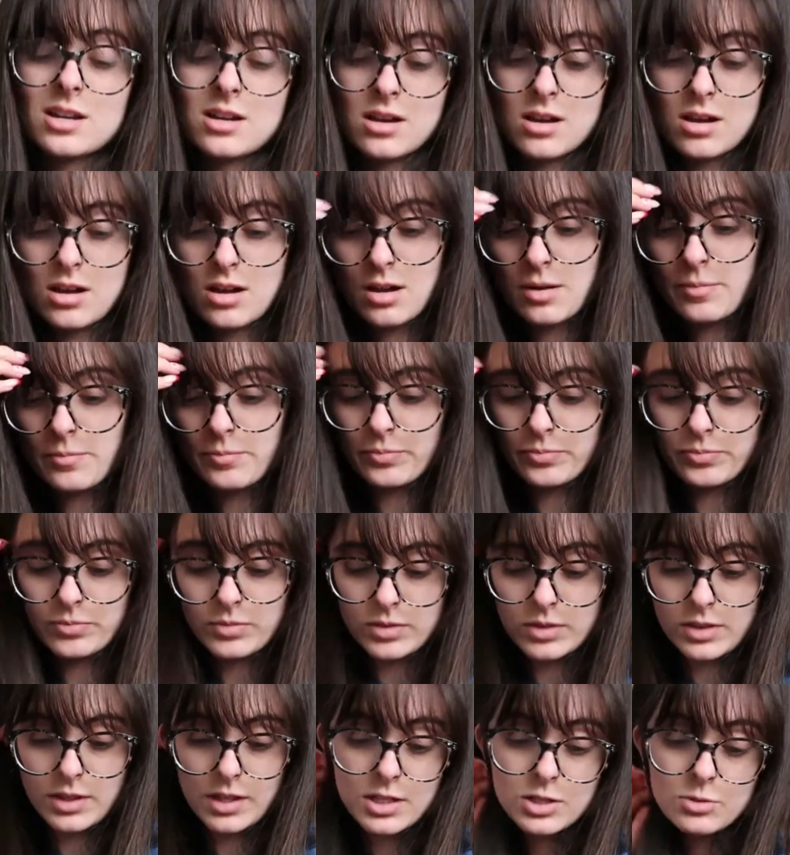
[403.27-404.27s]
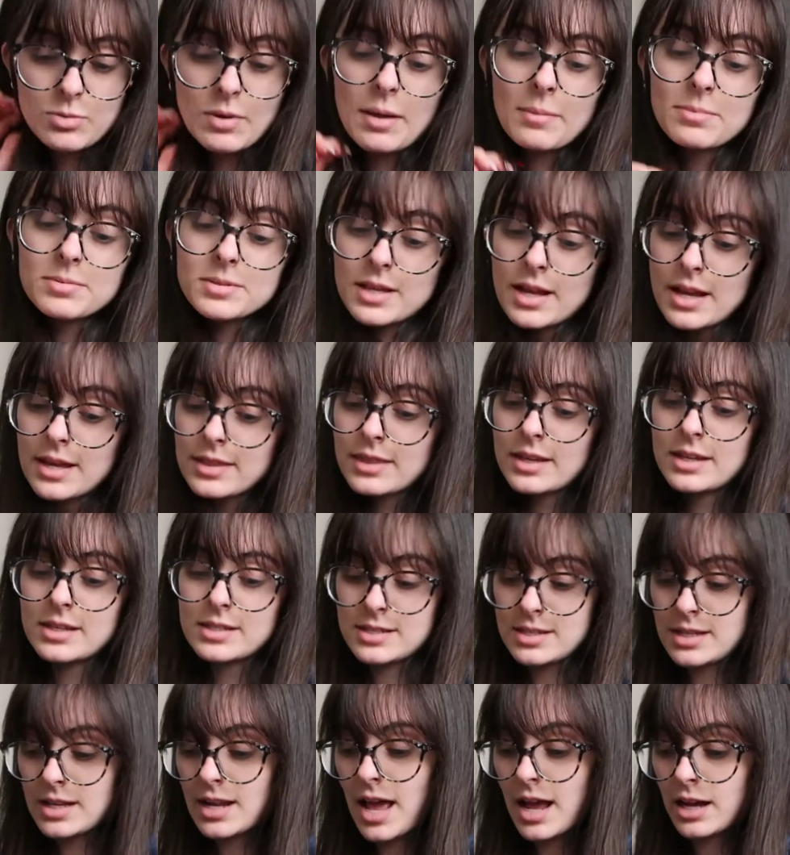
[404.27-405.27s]
um this website they
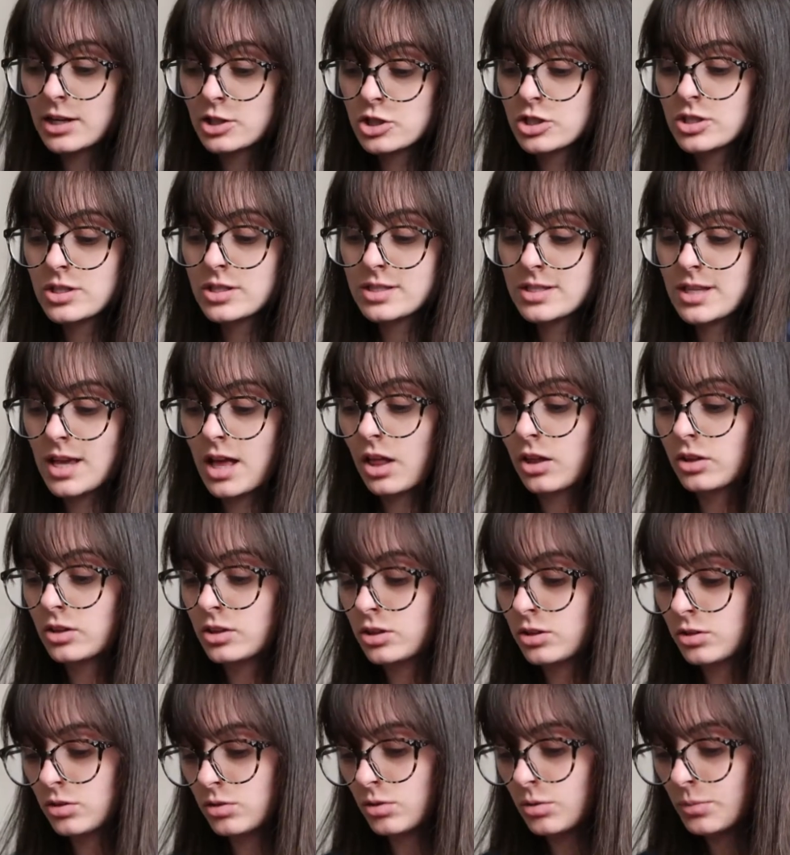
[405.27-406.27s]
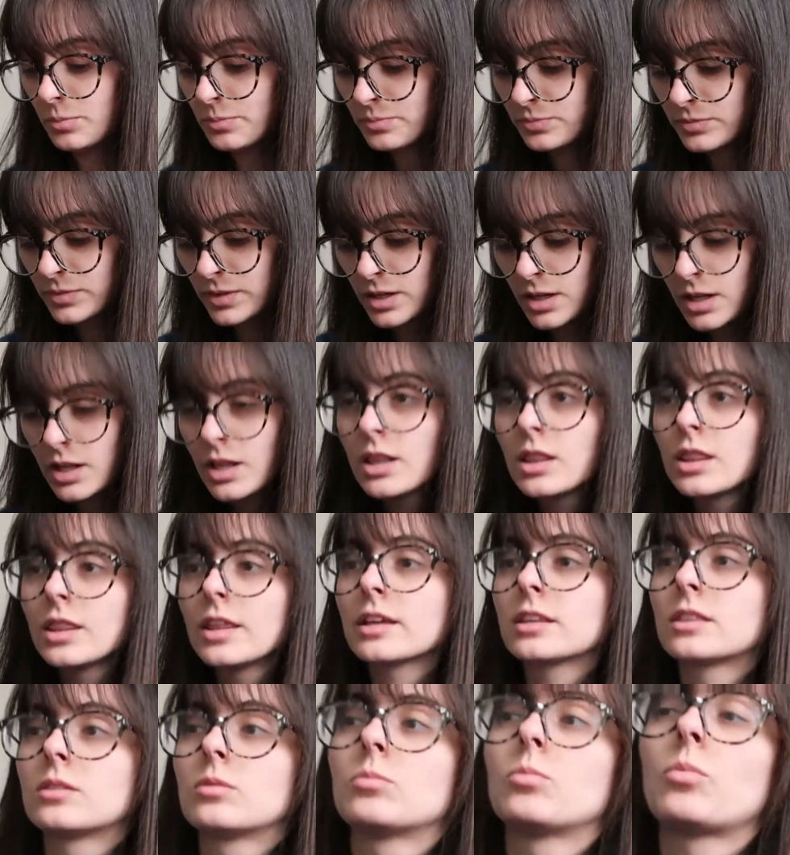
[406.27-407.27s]
did actually tell you
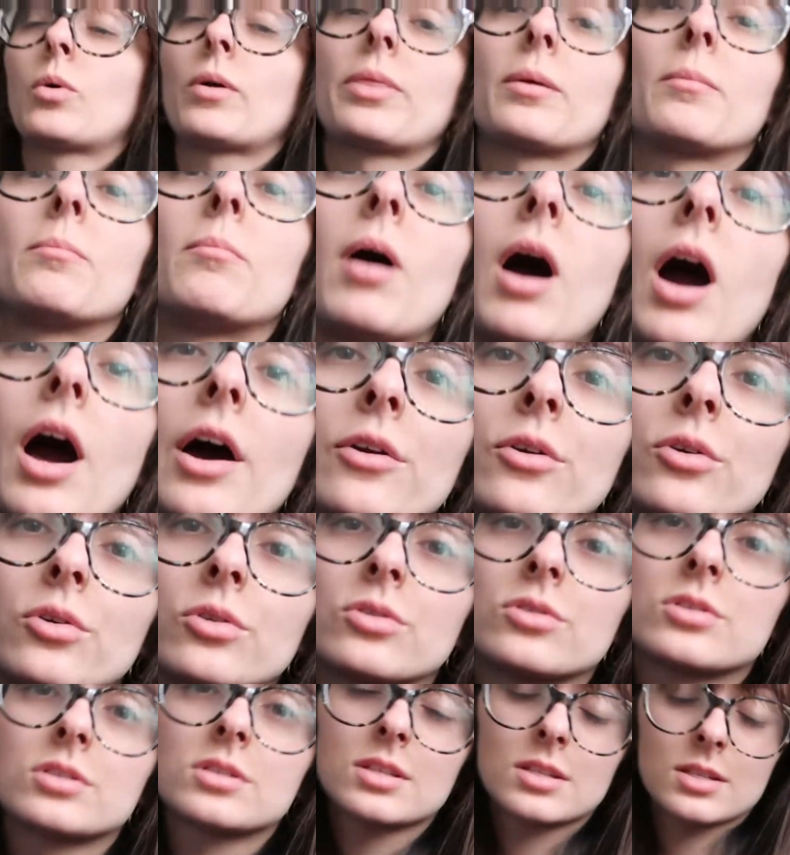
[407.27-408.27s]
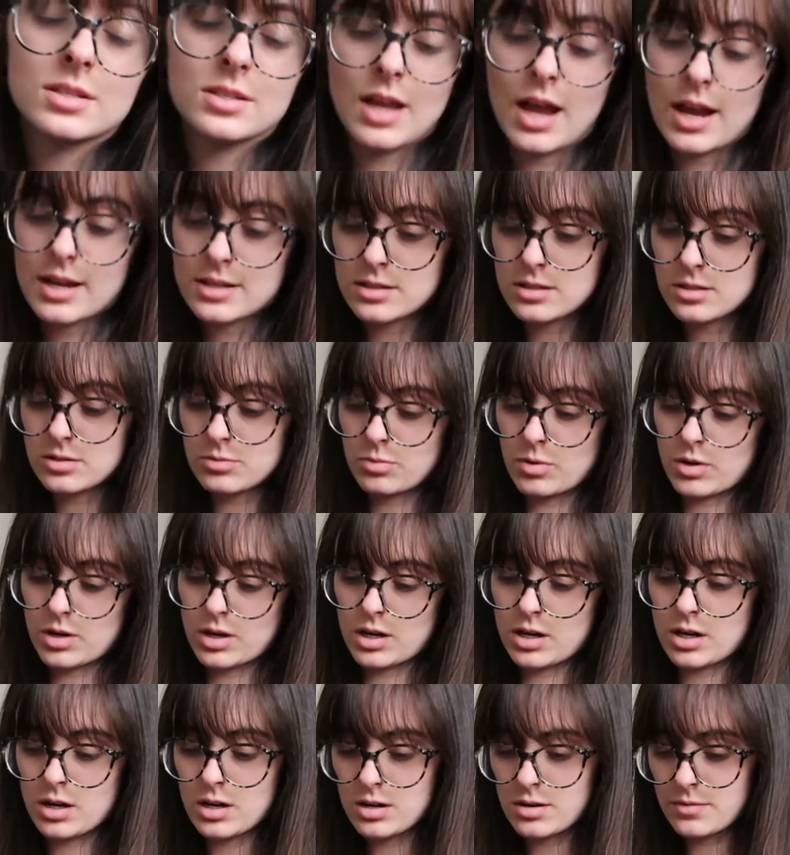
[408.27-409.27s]
like what the models sizes
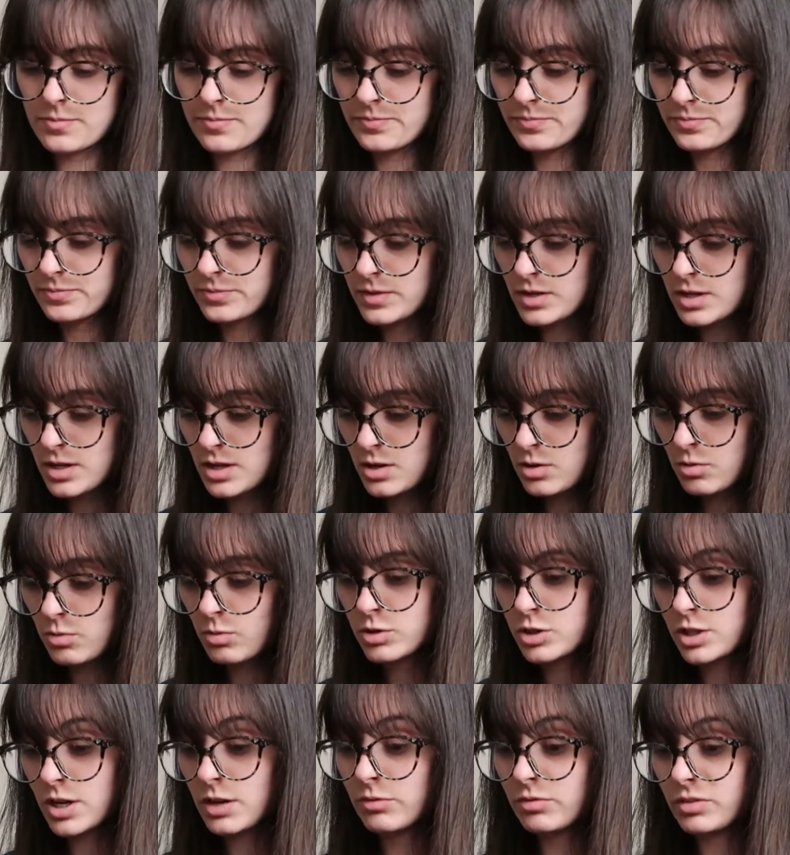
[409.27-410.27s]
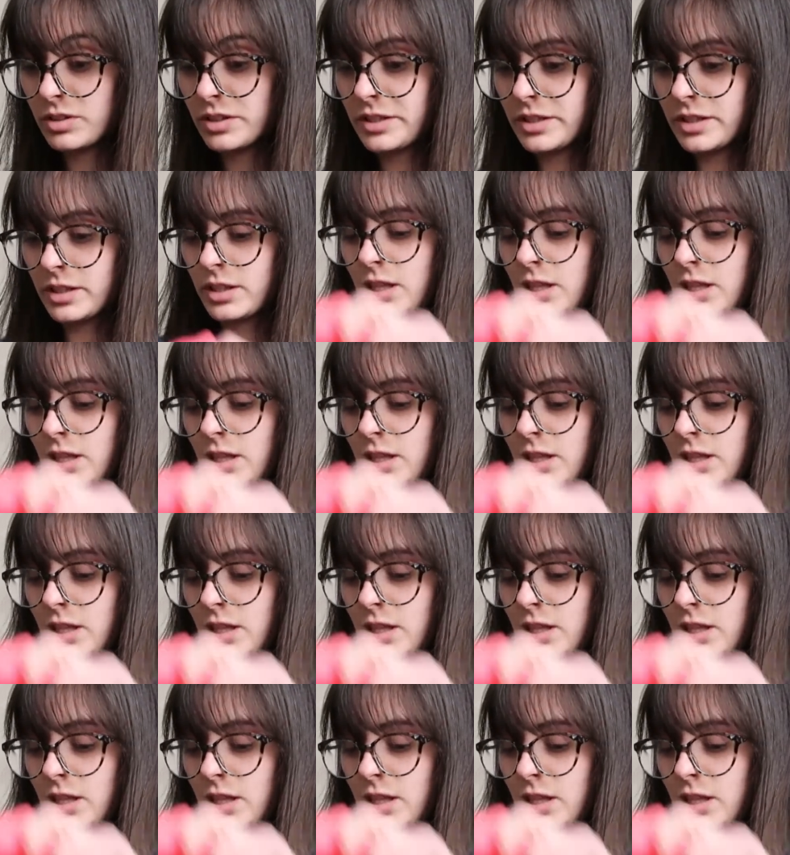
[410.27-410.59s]
were which I really